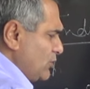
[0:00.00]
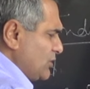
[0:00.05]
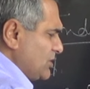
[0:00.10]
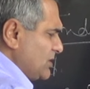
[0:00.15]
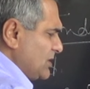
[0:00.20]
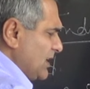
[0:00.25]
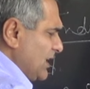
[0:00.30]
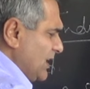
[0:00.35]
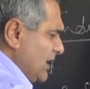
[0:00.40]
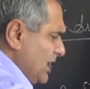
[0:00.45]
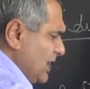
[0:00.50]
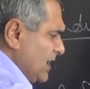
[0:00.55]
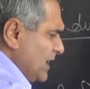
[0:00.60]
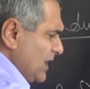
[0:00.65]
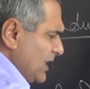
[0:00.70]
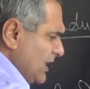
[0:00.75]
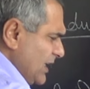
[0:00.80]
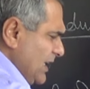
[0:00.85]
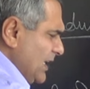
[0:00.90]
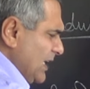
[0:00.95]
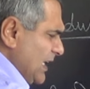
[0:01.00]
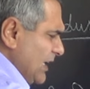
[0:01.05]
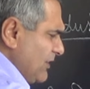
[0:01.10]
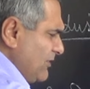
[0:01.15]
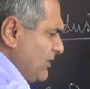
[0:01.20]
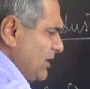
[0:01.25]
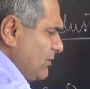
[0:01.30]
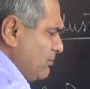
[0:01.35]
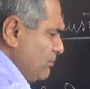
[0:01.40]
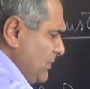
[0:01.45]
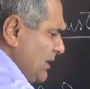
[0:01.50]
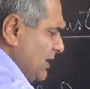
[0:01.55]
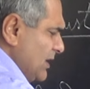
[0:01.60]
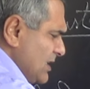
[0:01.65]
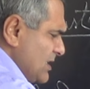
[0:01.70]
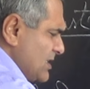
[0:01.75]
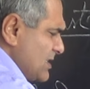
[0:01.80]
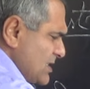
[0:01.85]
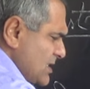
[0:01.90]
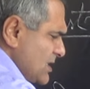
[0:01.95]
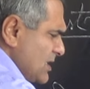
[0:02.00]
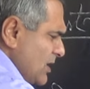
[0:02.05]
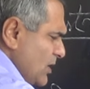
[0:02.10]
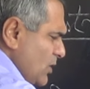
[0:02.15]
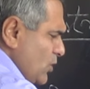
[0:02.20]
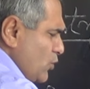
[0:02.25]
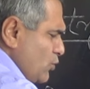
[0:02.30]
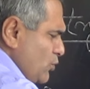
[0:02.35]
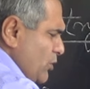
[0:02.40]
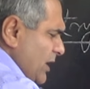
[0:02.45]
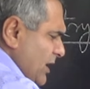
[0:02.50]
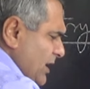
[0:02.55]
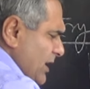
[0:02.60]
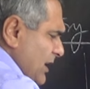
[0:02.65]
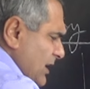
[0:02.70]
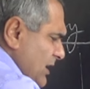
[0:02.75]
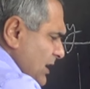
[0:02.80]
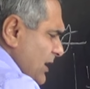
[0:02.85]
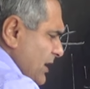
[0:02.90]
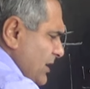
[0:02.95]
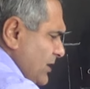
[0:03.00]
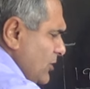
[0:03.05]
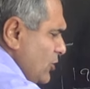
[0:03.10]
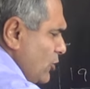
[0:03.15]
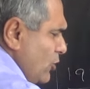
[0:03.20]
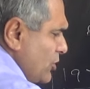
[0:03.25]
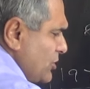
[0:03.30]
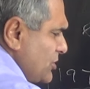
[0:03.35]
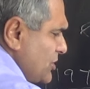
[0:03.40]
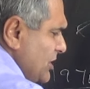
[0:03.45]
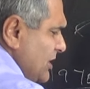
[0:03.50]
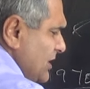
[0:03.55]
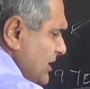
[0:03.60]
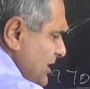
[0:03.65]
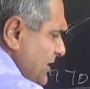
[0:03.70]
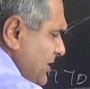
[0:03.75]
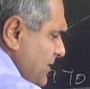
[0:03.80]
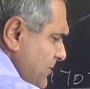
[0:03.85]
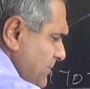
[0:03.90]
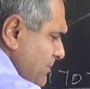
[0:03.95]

would say 11 mills were in Indore city.